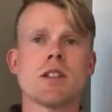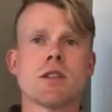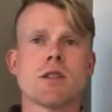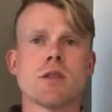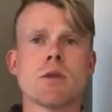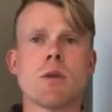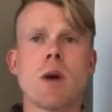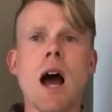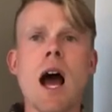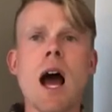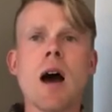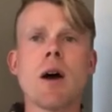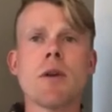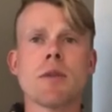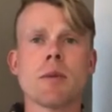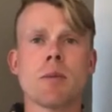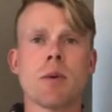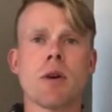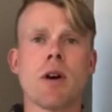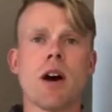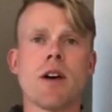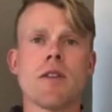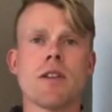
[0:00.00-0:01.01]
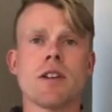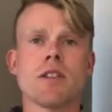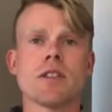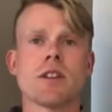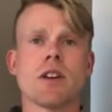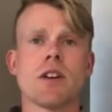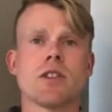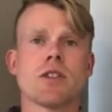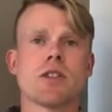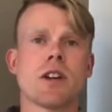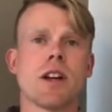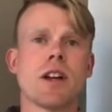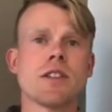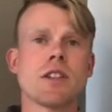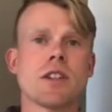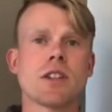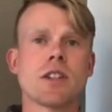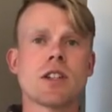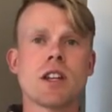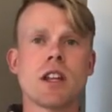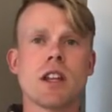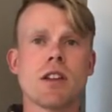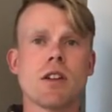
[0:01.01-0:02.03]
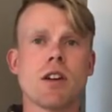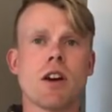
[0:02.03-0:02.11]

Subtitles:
throughout the province are transitioning their